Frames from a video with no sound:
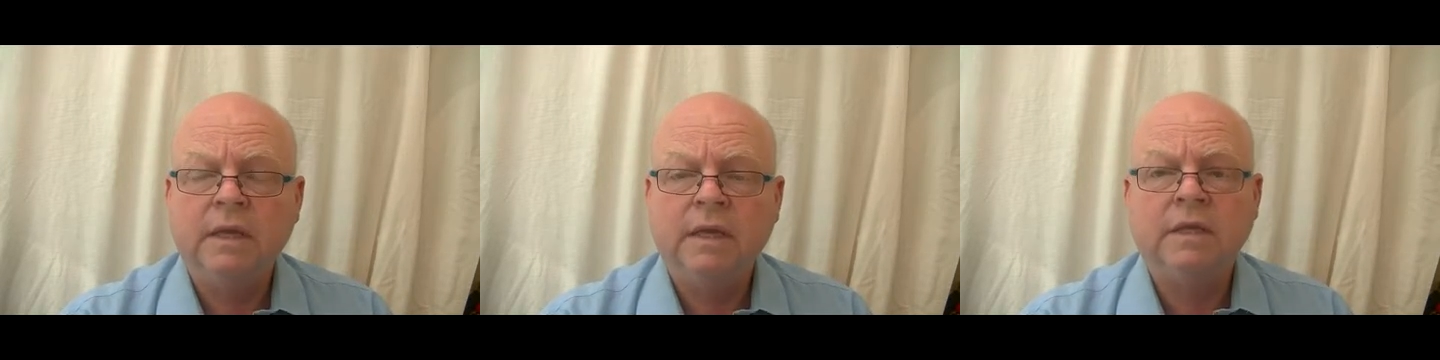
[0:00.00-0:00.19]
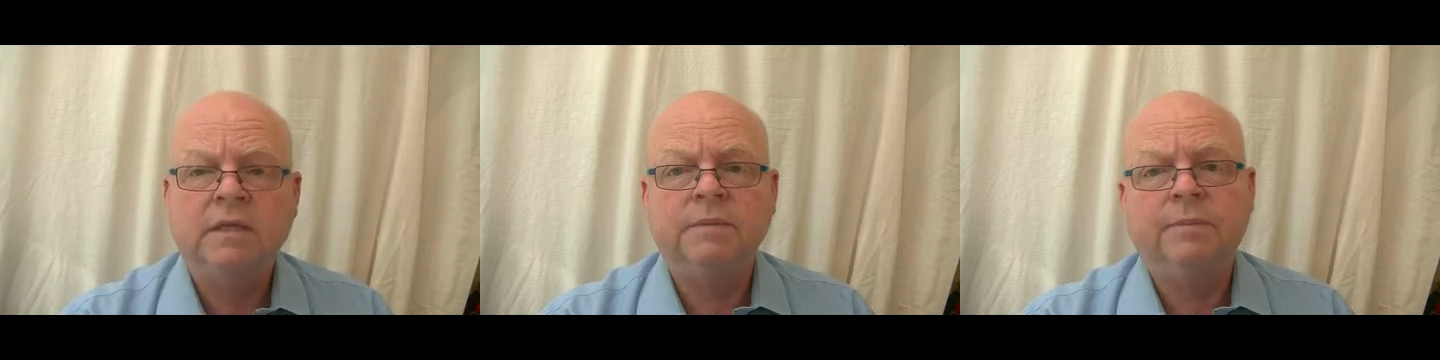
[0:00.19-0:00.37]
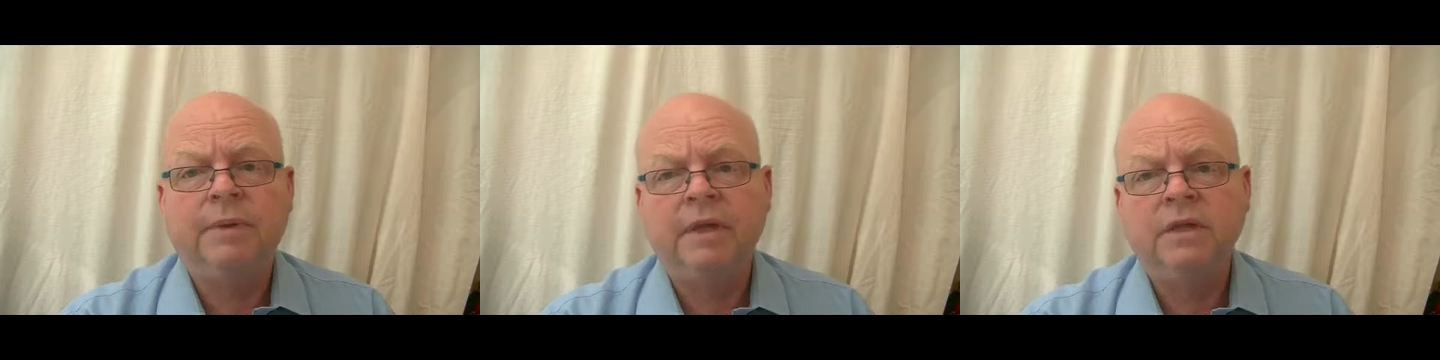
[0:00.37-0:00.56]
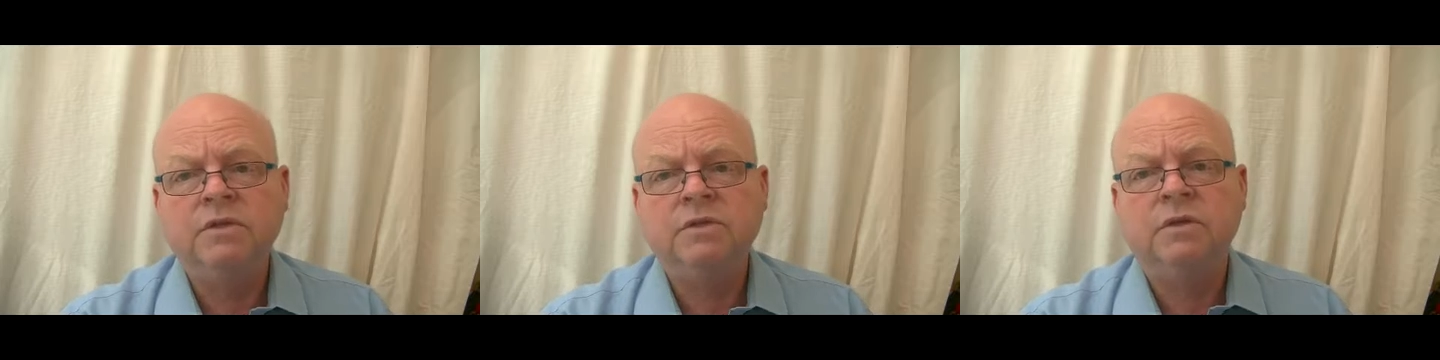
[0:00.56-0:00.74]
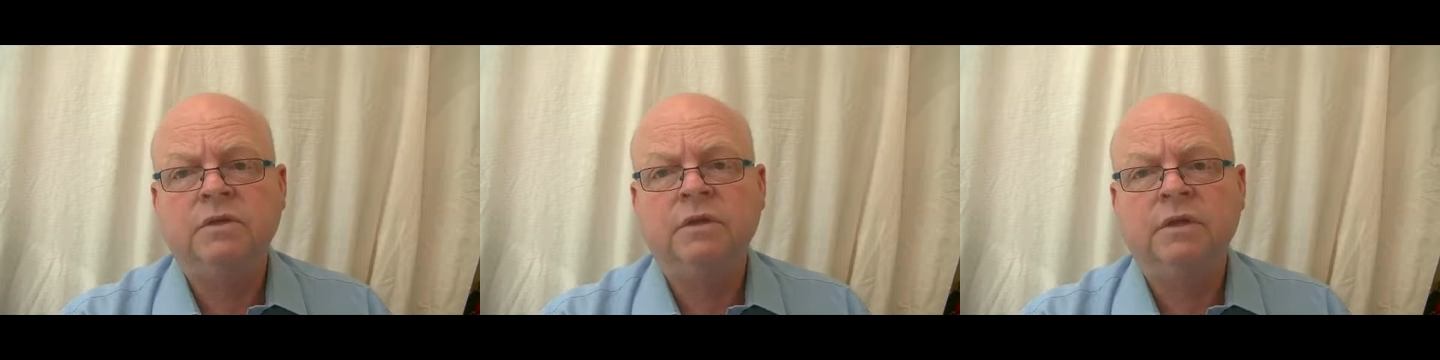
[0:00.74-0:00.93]
It
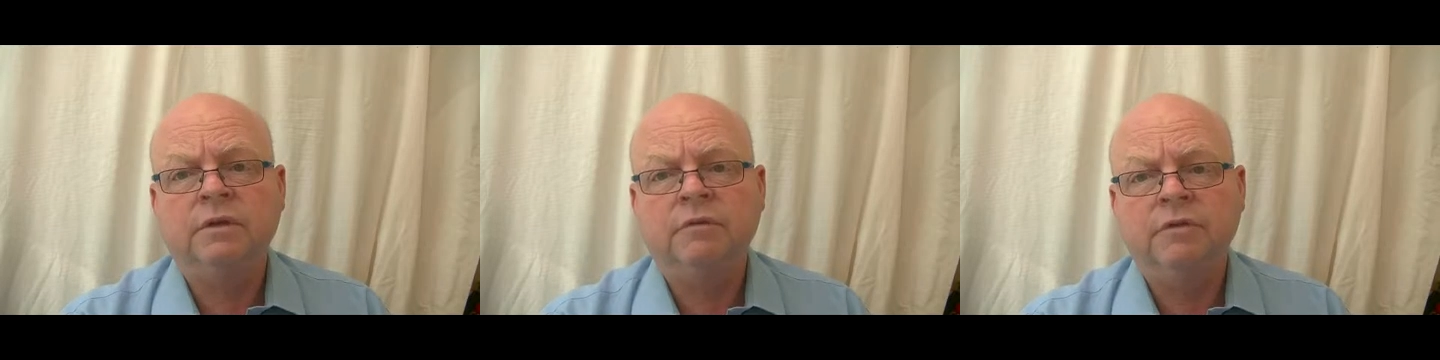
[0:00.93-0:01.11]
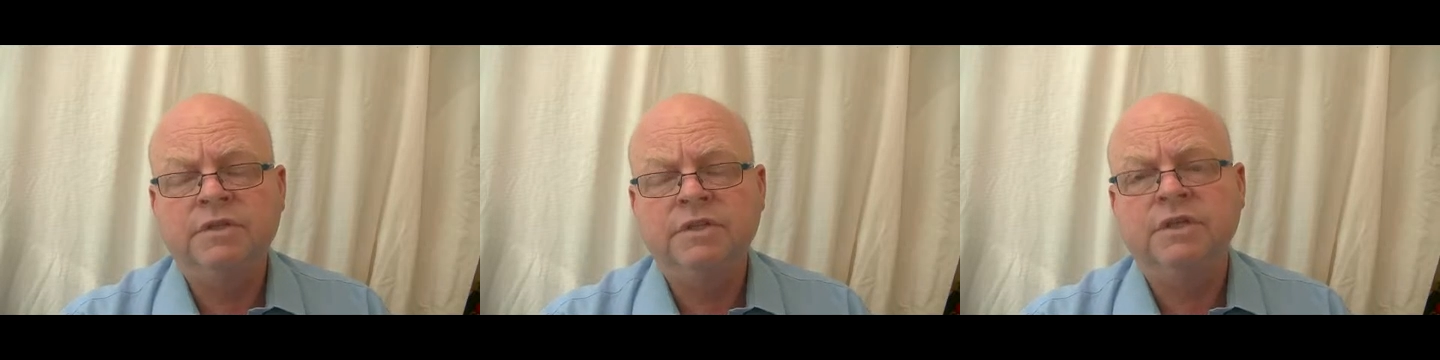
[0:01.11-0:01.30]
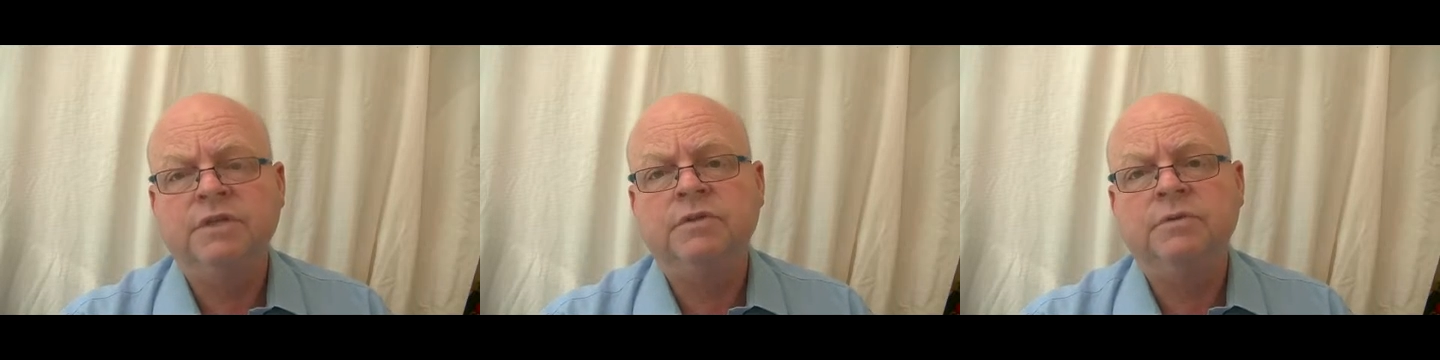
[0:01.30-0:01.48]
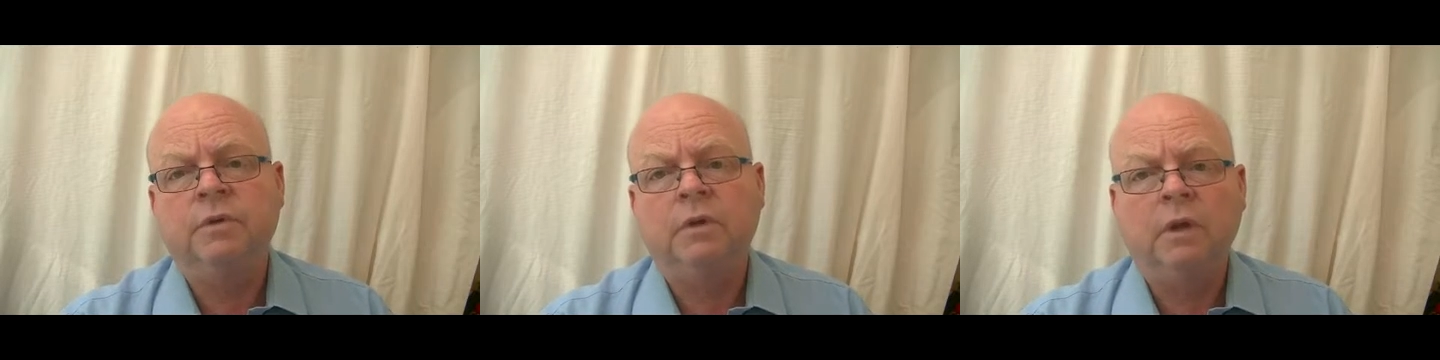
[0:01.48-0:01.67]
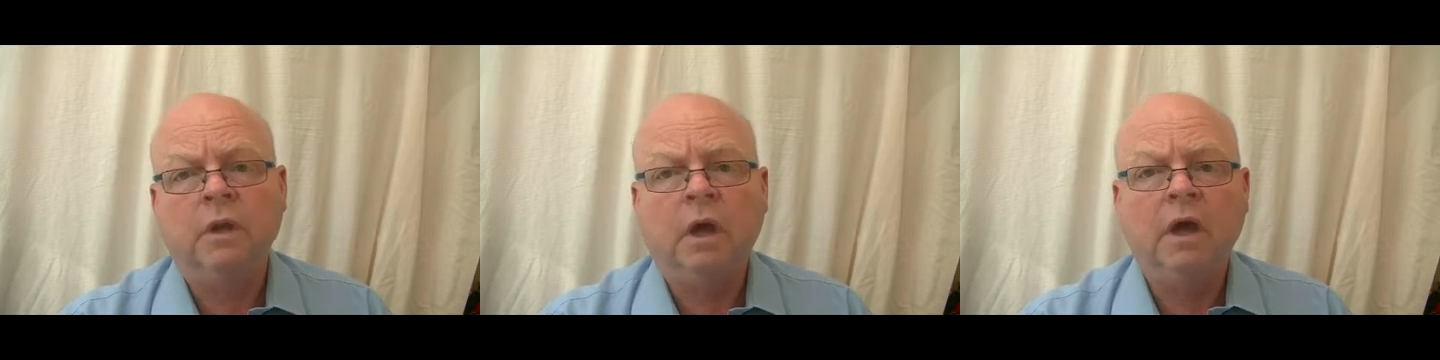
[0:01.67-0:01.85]
depends on the
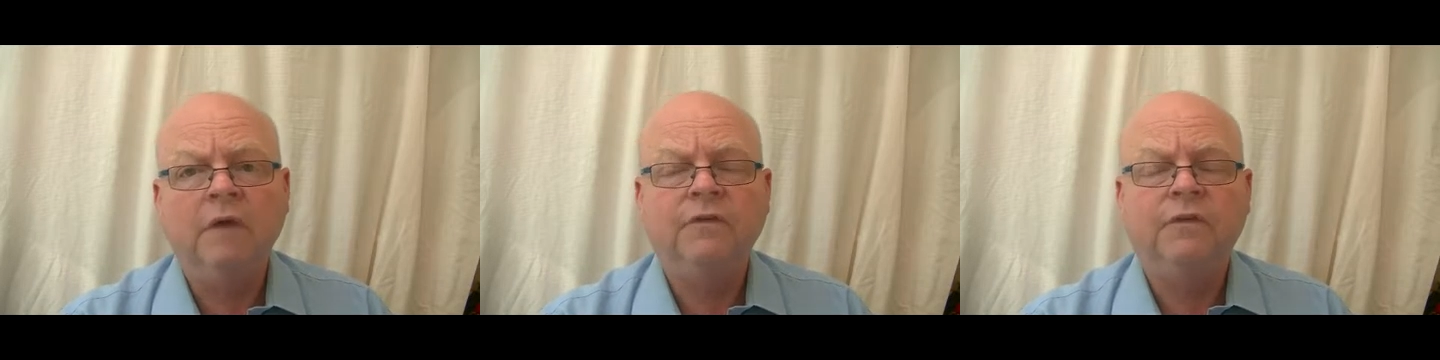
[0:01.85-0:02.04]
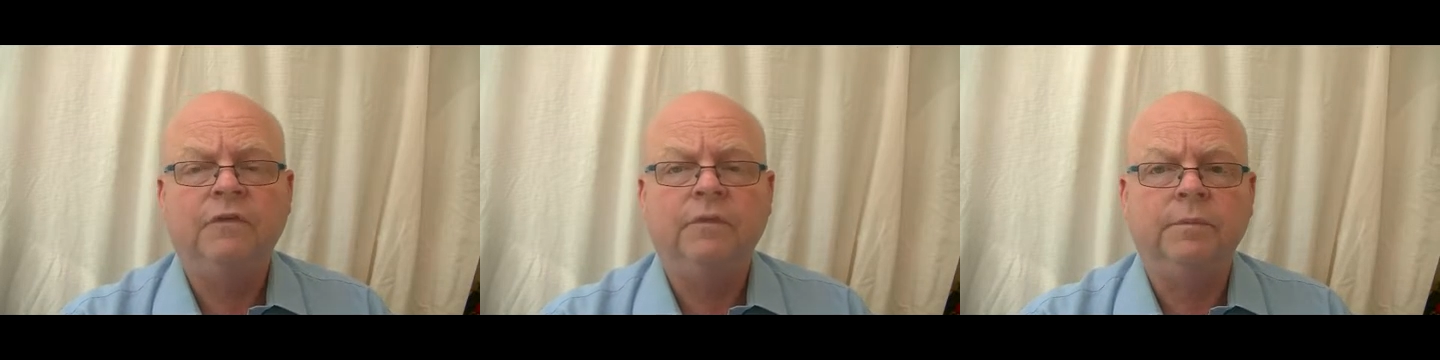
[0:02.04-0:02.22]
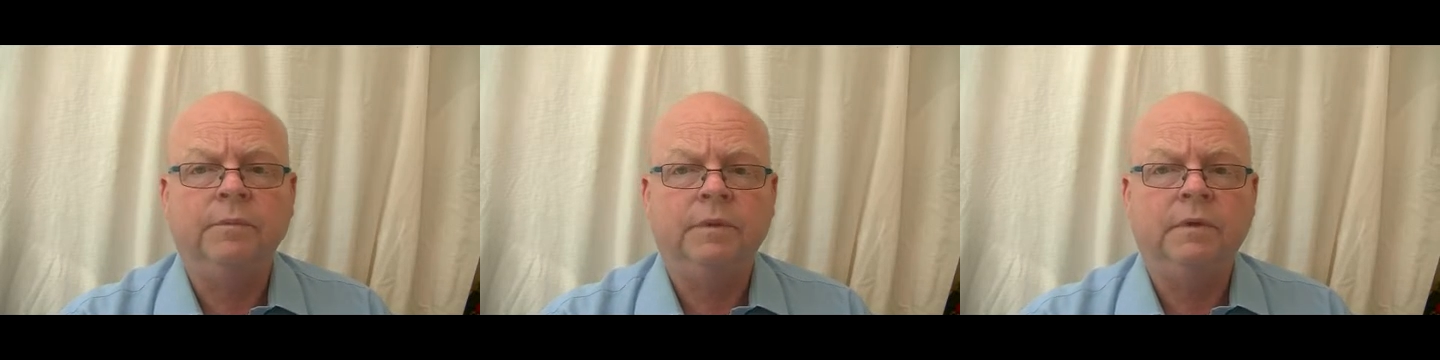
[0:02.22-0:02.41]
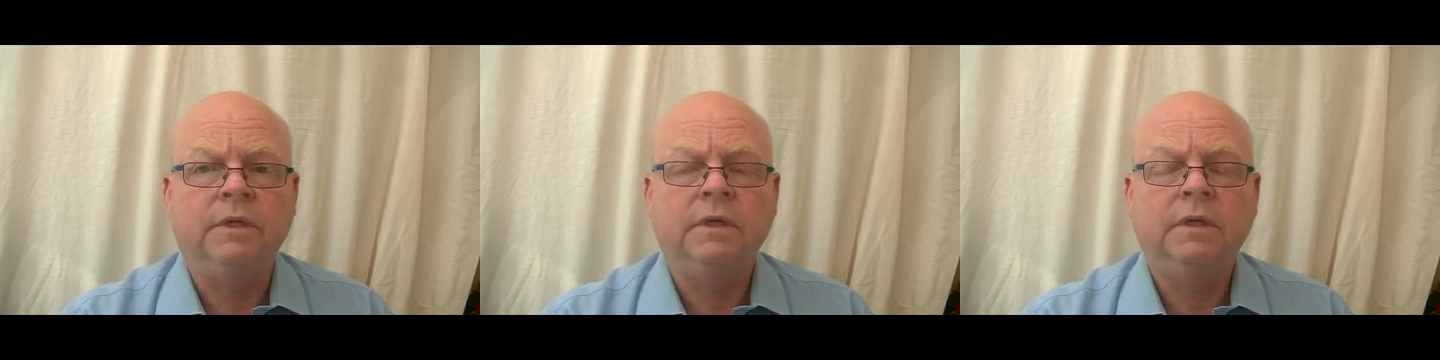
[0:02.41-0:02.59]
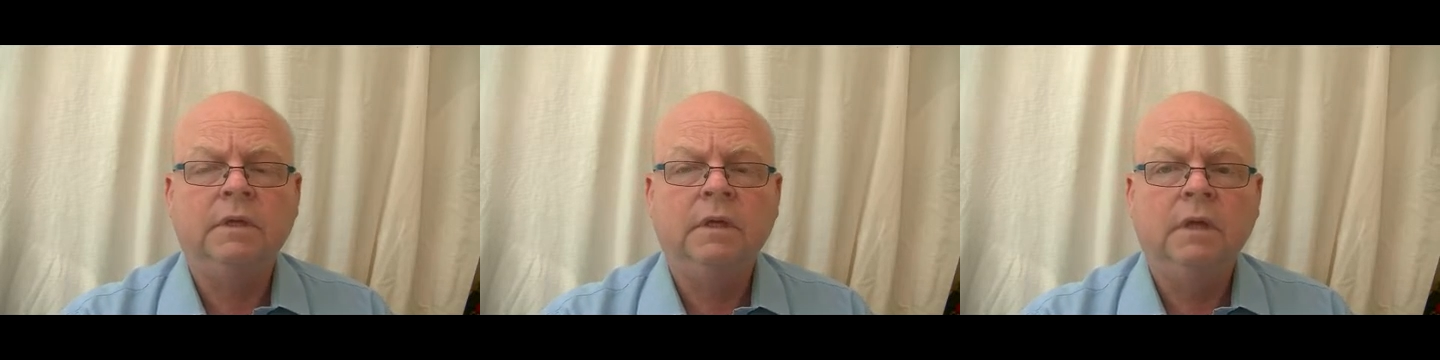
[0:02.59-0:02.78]
residual life of the
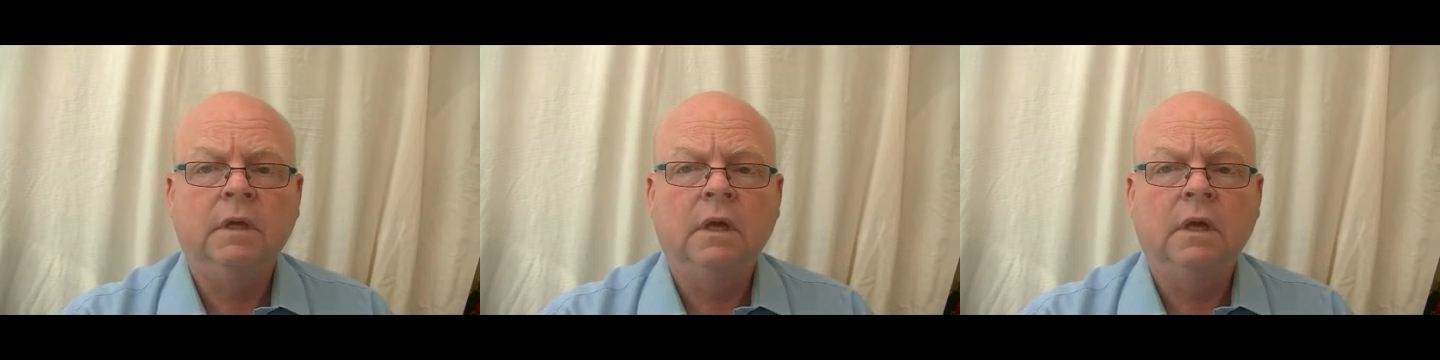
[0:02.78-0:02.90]
building